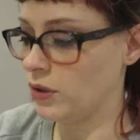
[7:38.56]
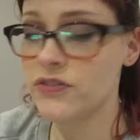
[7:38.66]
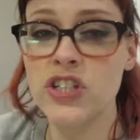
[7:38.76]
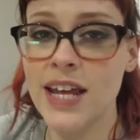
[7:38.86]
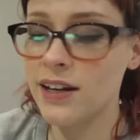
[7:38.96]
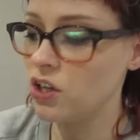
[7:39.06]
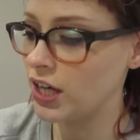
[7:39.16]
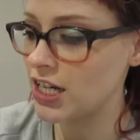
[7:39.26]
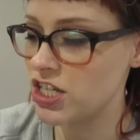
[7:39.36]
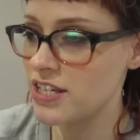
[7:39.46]
Well, I've just had a
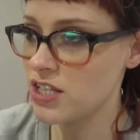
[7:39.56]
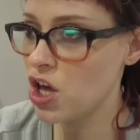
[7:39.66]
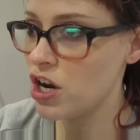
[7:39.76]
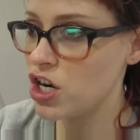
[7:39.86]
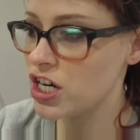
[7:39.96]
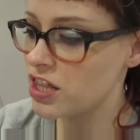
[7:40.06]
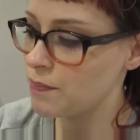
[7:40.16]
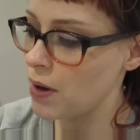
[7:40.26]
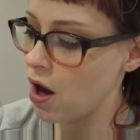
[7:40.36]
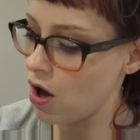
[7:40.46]
look. Actually, there's no, none
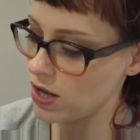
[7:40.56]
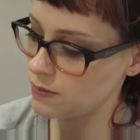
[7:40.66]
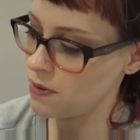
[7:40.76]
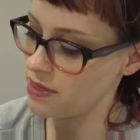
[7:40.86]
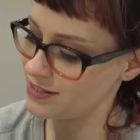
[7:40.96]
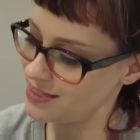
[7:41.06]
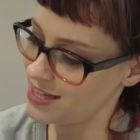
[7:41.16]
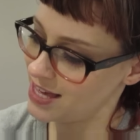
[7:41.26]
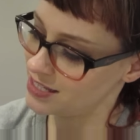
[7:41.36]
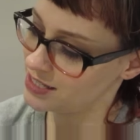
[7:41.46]
of the bars, but there's
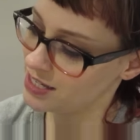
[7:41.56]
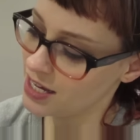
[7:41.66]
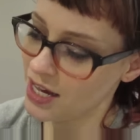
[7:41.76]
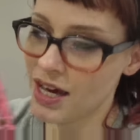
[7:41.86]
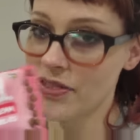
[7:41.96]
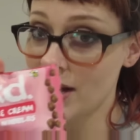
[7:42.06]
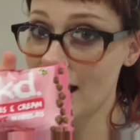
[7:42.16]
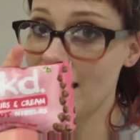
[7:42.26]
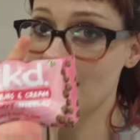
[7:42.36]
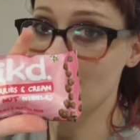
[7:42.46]
this, the
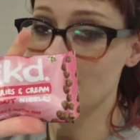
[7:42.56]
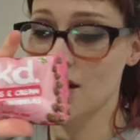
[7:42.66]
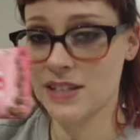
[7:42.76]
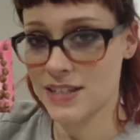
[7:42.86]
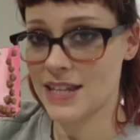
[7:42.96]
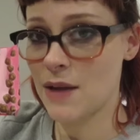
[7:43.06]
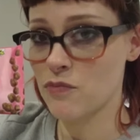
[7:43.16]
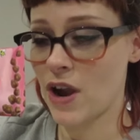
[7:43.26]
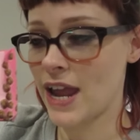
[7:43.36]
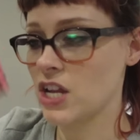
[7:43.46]
Naked. So it's the
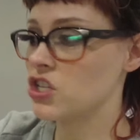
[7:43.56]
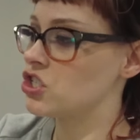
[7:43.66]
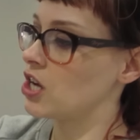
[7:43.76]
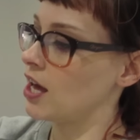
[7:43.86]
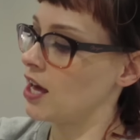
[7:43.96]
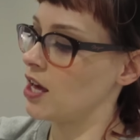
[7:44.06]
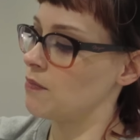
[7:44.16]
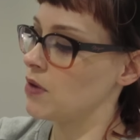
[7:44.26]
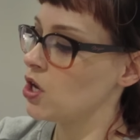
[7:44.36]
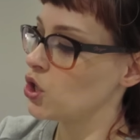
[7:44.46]
same range.
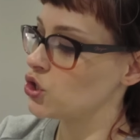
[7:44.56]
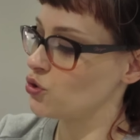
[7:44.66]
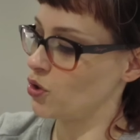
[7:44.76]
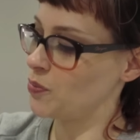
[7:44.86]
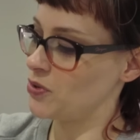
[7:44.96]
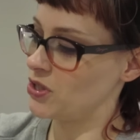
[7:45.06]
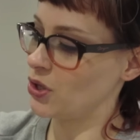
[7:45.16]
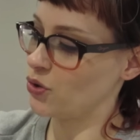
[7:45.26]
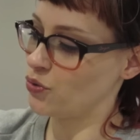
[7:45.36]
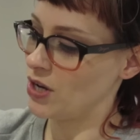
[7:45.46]
Um, strawberries
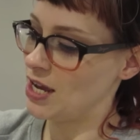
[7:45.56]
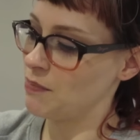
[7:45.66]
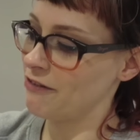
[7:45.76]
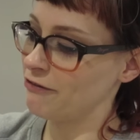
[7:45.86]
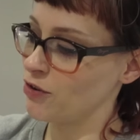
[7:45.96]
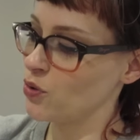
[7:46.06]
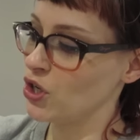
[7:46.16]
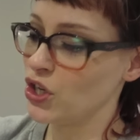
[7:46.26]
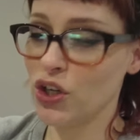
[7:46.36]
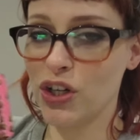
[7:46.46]
and cream
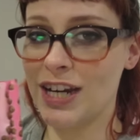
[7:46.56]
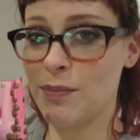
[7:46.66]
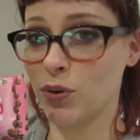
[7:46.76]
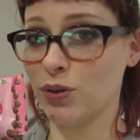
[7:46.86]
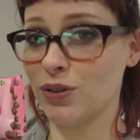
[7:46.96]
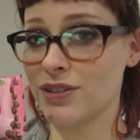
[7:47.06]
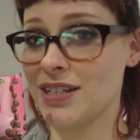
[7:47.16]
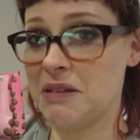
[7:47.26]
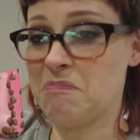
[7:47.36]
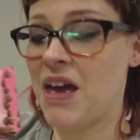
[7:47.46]
fruit nut
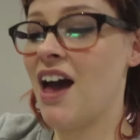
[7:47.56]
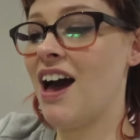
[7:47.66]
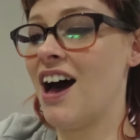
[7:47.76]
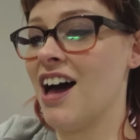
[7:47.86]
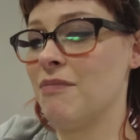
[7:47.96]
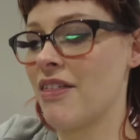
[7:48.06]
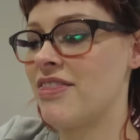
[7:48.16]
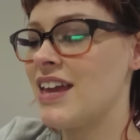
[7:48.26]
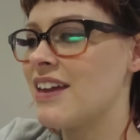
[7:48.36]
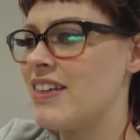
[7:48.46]
nibbles. Um, I
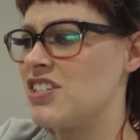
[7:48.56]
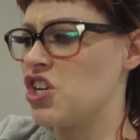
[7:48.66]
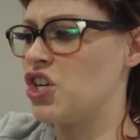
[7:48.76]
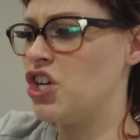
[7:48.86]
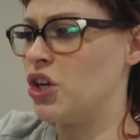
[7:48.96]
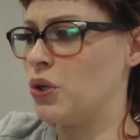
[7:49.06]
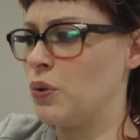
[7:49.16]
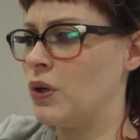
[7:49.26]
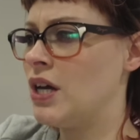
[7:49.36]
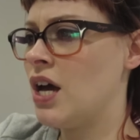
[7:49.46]
think these are new.
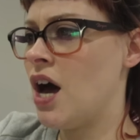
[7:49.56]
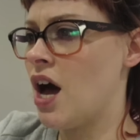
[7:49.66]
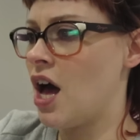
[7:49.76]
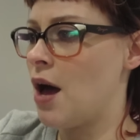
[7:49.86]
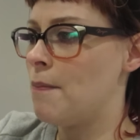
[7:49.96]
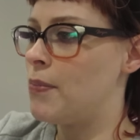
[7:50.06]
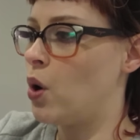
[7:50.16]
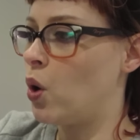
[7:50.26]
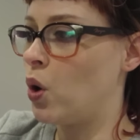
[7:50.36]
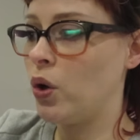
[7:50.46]
Uh,
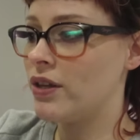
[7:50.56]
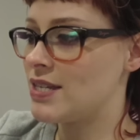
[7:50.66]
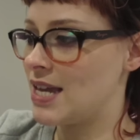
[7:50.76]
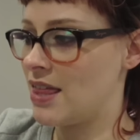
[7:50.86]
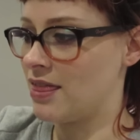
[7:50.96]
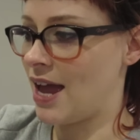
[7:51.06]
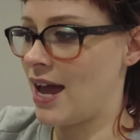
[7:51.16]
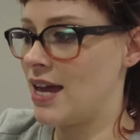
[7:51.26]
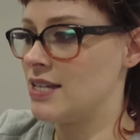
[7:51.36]
but all that's in there